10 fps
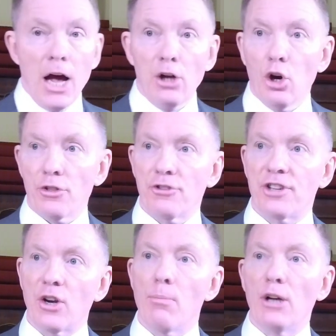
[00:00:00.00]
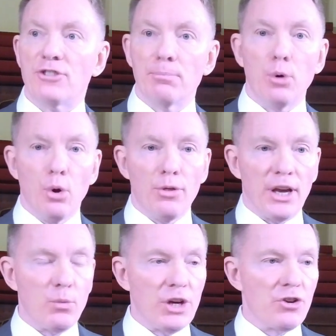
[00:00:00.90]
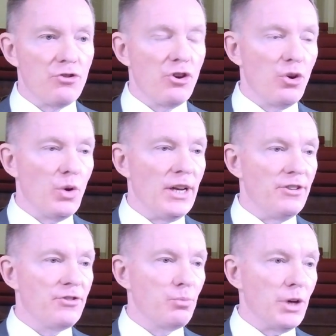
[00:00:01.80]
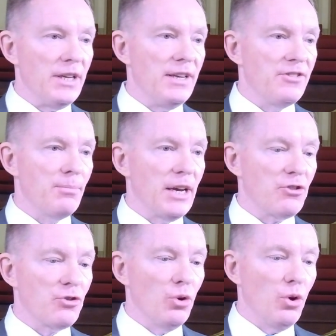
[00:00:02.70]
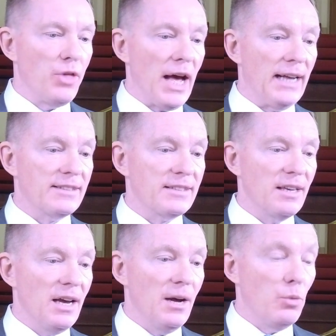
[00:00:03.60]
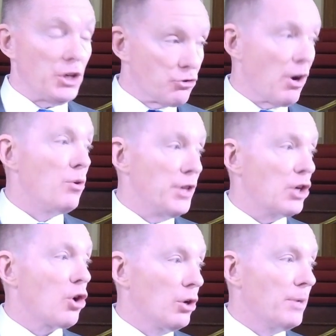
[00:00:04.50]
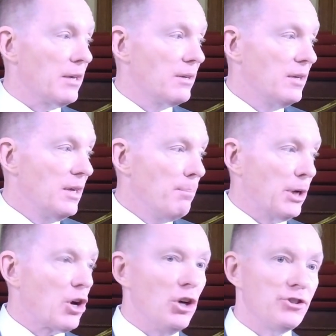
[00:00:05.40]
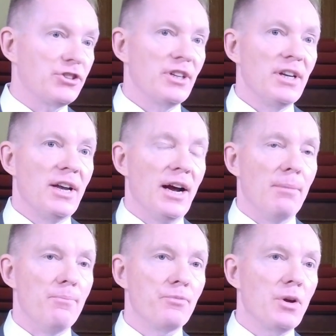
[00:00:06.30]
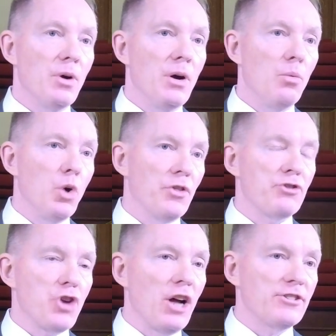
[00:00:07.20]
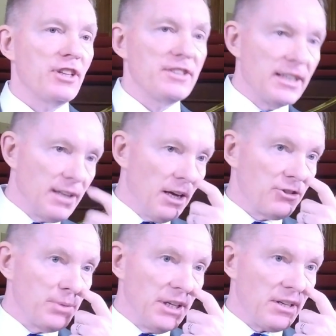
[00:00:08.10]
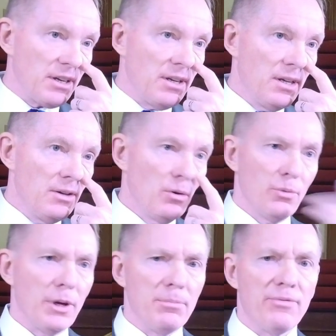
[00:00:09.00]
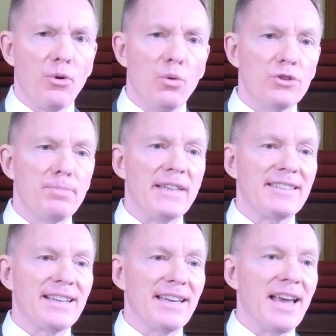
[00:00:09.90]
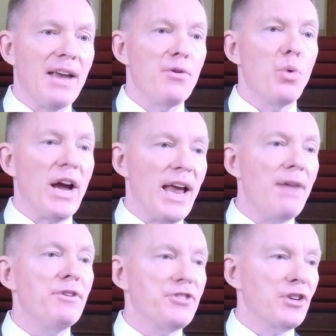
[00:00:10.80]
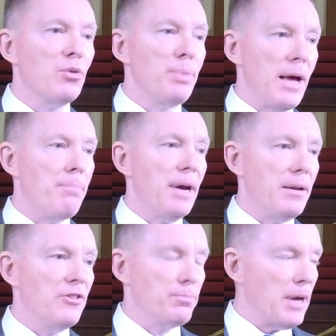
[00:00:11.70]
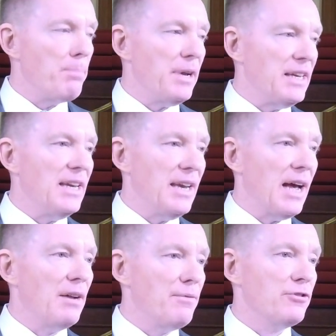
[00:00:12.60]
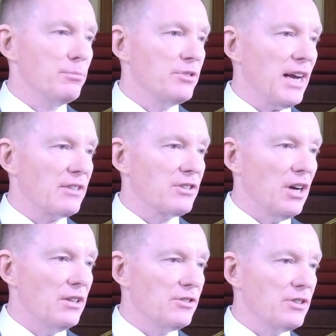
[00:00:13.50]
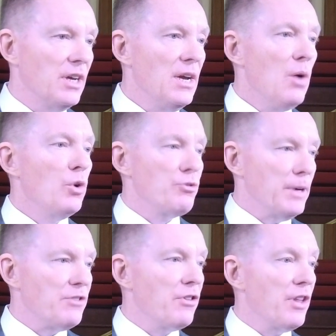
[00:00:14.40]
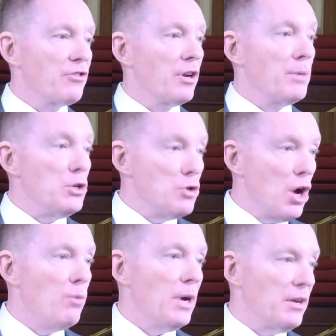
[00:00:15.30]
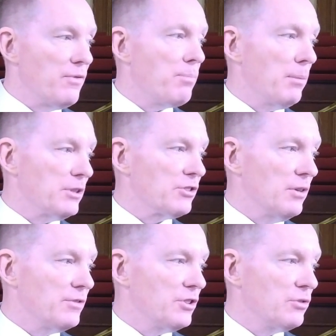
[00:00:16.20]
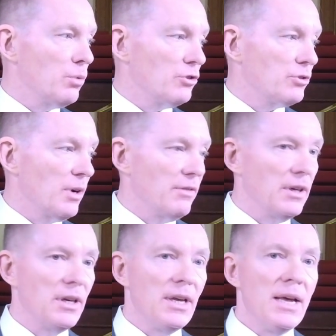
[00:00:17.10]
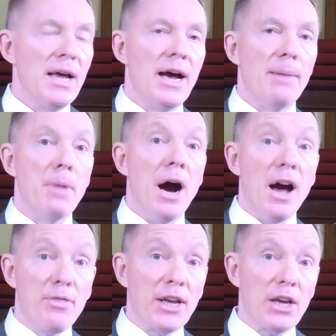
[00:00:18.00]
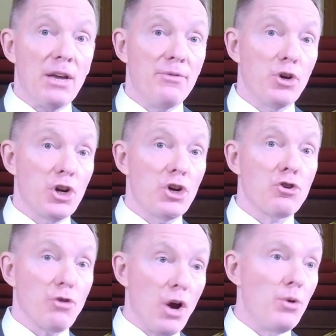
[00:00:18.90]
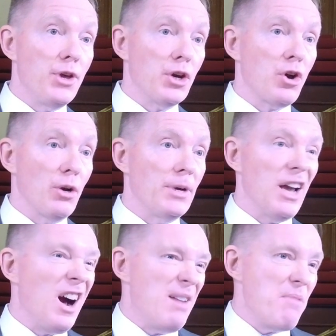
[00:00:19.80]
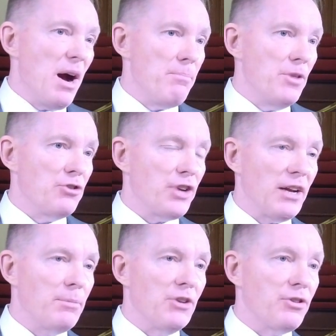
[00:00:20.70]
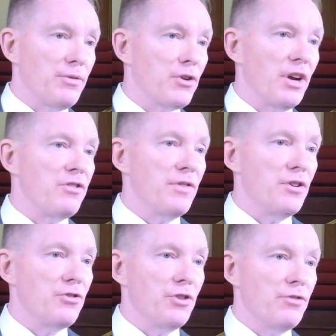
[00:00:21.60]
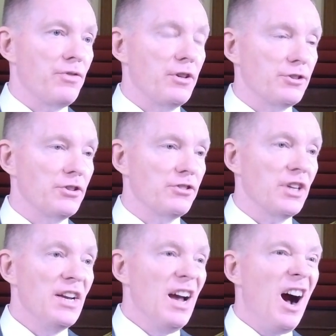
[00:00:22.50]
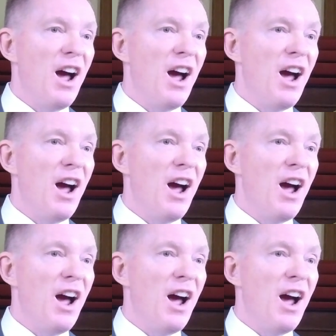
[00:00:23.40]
Look, the single most important thing we can do is we need to make sure that we grow the economy. Because what the Chancellor did last week, or the week before, was basically gave away every single spare penny he had for some tax cuts, which means that there's going to be no money for public services whatsoever. I think if you're going to grow the economy, I'm the Shadow Minister for Creative Industries, for instance.